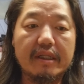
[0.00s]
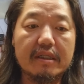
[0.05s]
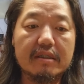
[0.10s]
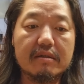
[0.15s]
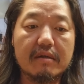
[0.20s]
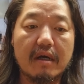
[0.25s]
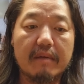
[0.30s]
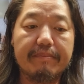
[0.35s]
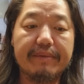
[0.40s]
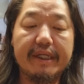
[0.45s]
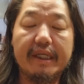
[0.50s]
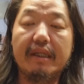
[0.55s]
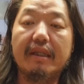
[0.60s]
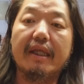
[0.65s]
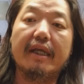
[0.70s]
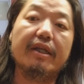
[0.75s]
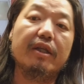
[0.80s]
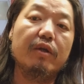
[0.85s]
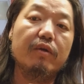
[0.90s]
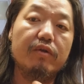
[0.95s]
this company
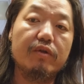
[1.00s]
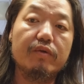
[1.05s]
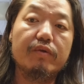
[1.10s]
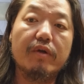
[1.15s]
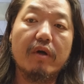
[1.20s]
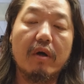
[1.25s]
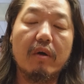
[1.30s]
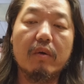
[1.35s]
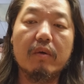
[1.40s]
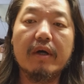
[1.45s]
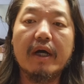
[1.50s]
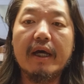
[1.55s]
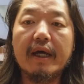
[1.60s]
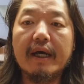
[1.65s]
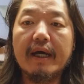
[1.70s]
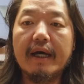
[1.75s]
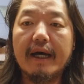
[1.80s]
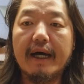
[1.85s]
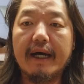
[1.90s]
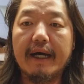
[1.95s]
then you do know
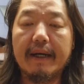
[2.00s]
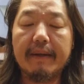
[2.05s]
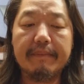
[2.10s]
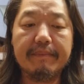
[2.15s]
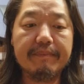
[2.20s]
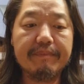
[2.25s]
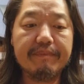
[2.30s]
uh,